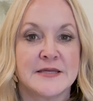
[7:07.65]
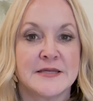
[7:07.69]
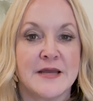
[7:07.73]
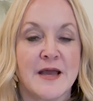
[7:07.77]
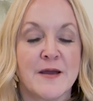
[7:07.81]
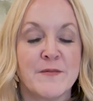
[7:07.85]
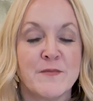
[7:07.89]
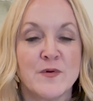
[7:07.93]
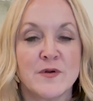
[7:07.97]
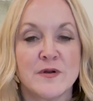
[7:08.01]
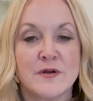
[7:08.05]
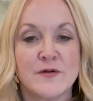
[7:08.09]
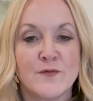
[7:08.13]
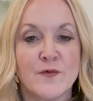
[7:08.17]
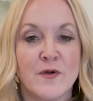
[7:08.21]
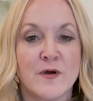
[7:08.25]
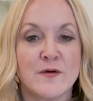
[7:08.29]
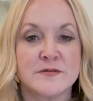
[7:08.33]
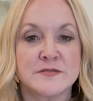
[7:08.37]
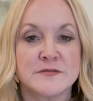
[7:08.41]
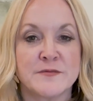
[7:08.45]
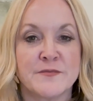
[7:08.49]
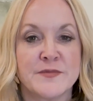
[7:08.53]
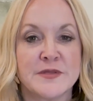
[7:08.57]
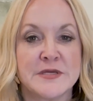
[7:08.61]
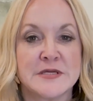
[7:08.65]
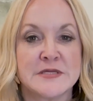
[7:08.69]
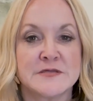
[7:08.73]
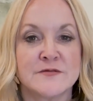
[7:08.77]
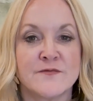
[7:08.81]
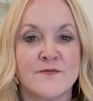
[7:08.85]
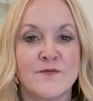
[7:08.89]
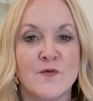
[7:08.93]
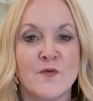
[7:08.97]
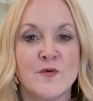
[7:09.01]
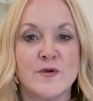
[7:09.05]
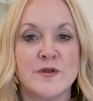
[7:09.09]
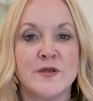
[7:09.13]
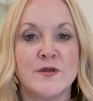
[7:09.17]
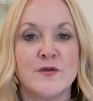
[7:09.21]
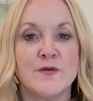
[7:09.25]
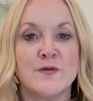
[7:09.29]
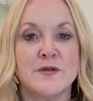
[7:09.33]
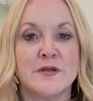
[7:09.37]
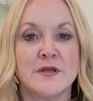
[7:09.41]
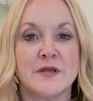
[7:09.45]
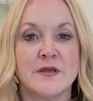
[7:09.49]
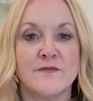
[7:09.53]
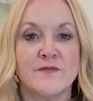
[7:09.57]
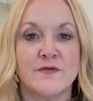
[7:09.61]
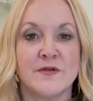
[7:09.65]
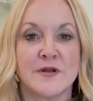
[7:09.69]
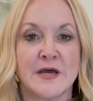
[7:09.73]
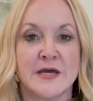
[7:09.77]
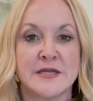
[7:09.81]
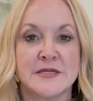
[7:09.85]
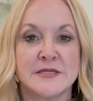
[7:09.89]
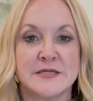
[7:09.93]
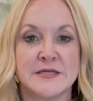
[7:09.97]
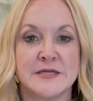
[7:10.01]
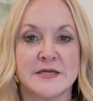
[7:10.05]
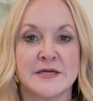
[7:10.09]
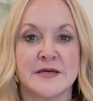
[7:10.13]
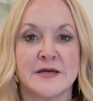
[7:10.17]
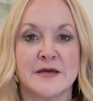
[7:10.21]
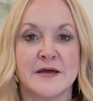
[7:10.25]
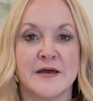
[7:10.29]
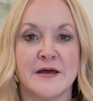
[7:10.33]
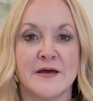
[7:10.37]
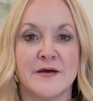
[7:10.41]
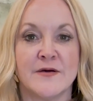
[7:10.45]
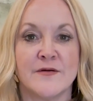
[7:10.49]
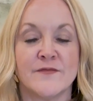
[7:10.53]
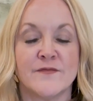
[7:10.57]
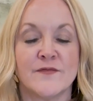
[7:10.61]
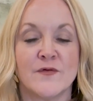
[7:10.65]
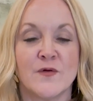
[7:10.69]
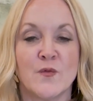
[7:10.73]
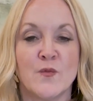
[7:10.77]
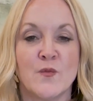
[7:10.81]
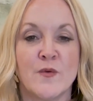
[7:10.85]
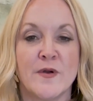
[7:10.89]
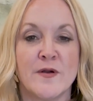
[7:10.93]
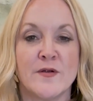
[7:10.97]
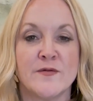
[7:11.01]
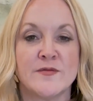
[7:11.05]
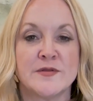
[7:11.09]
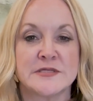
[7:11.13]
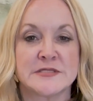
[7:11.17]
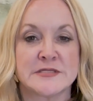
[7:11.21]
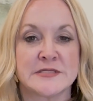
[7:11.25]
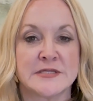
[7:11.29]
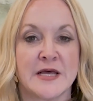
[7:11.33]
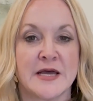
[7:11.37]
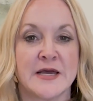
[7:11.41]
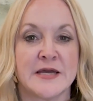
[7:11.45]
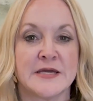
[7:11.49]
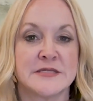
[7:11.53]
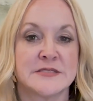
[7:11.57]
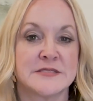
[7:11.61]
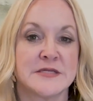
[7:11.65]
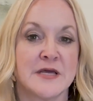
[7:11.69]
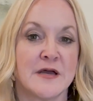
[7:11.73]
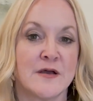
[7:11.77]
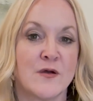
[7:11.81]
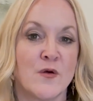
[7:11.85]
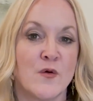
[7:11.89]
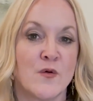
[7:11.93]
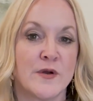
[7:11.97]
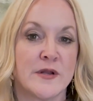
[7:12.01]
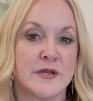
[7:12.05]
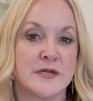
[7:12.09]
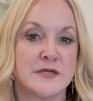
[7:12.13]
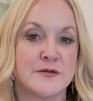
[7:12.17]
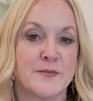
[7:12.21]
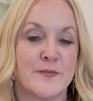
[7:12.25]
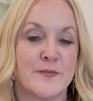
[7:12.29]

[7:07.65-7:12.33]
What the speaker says: I'm going to draw some things for you to give you an idea of where this lies according to